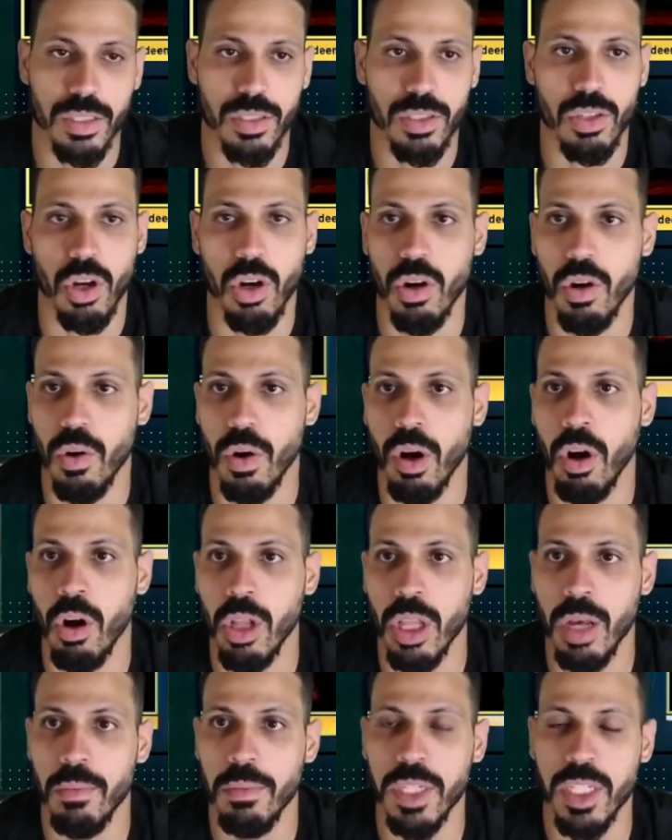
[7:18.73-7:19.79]
So
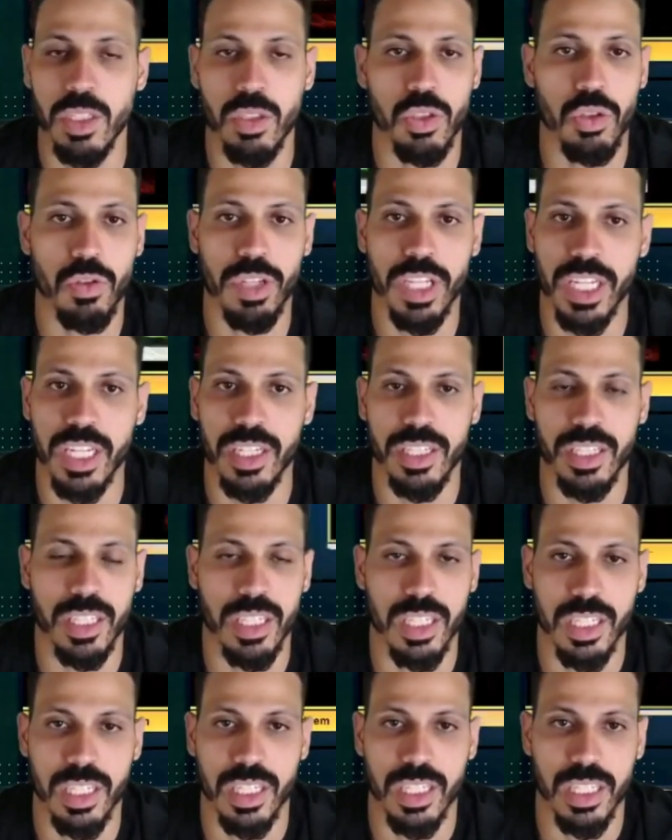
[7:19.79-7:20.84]
all I'm gonna do
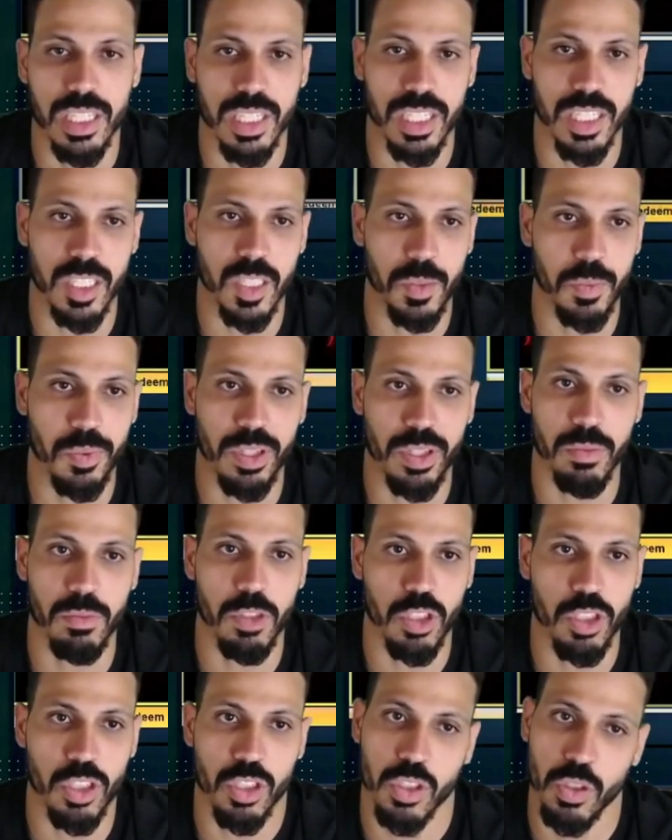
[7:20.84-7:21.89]
here is pretty
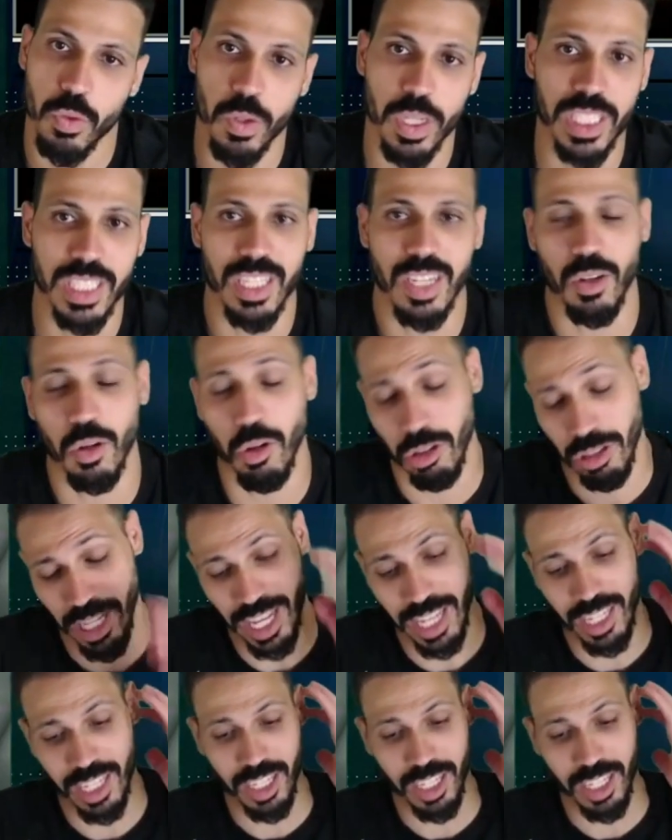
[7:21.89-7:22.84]
much just quick sell all the Eddie